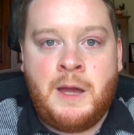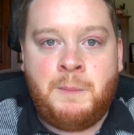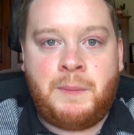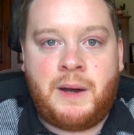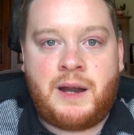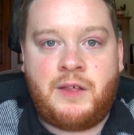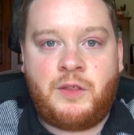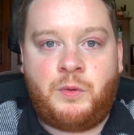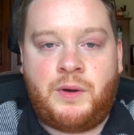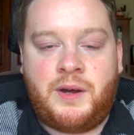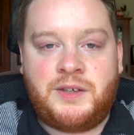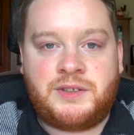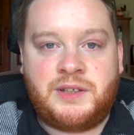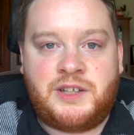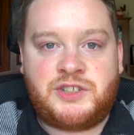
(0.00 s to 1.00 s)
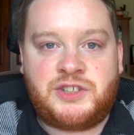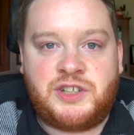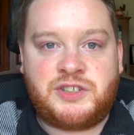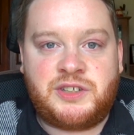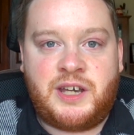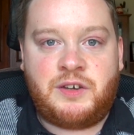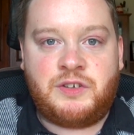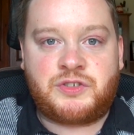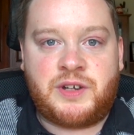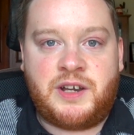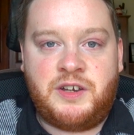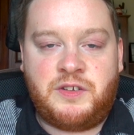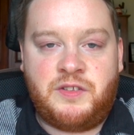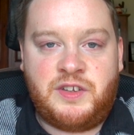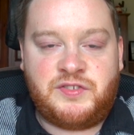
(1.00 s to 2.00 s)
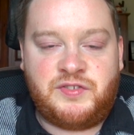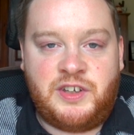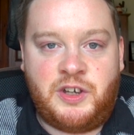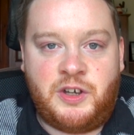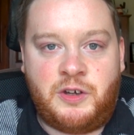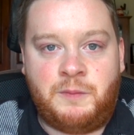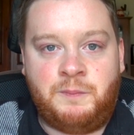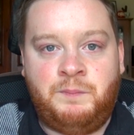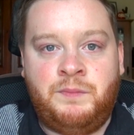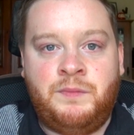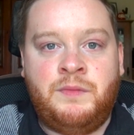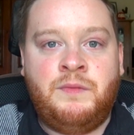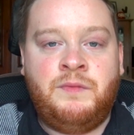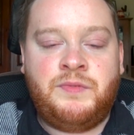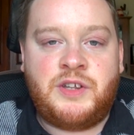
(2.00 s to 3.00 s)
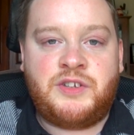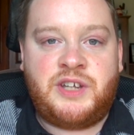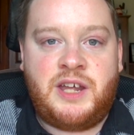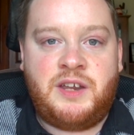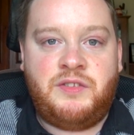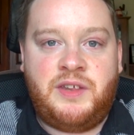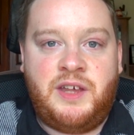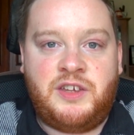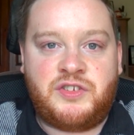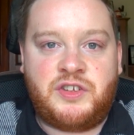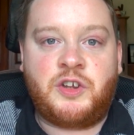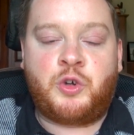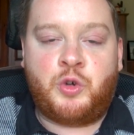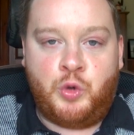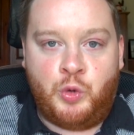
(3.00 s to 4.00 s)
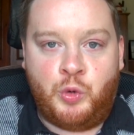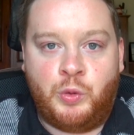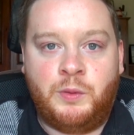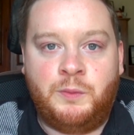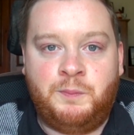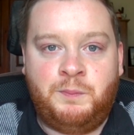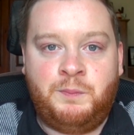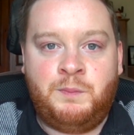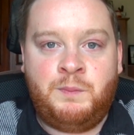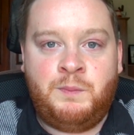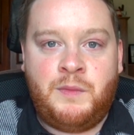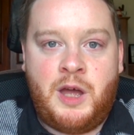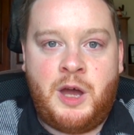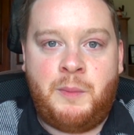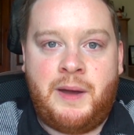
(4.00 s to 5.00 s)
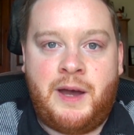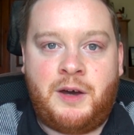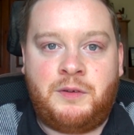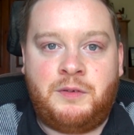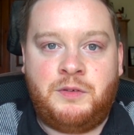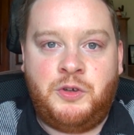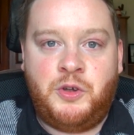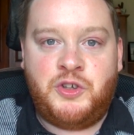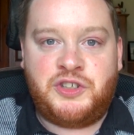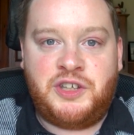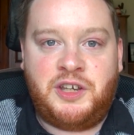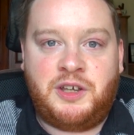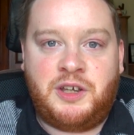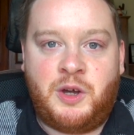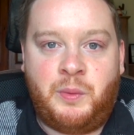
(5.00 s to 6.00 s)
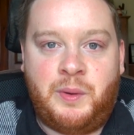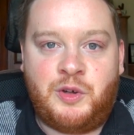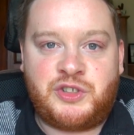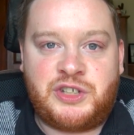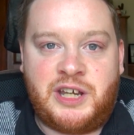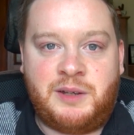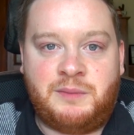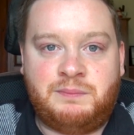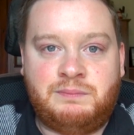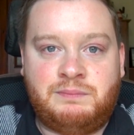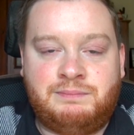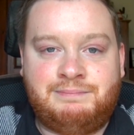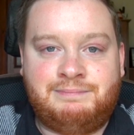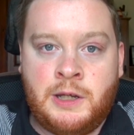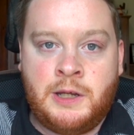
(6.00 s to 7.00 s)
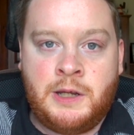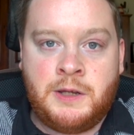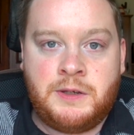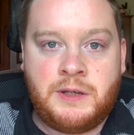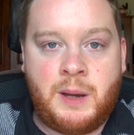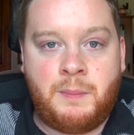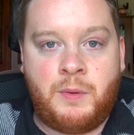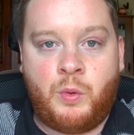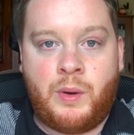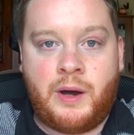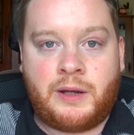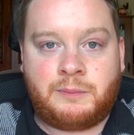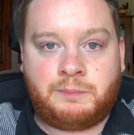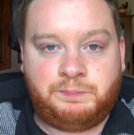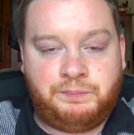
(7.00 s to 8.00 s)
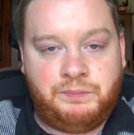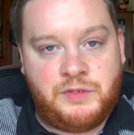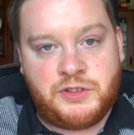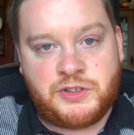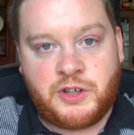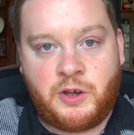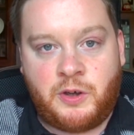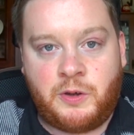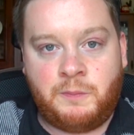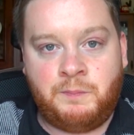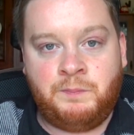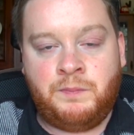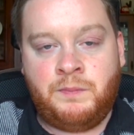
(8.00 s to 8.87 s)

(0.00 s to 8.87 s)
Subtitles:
But otherwise, let's just get straight into this video. The 10 things that are cool about using a wheelchair. Number 1. So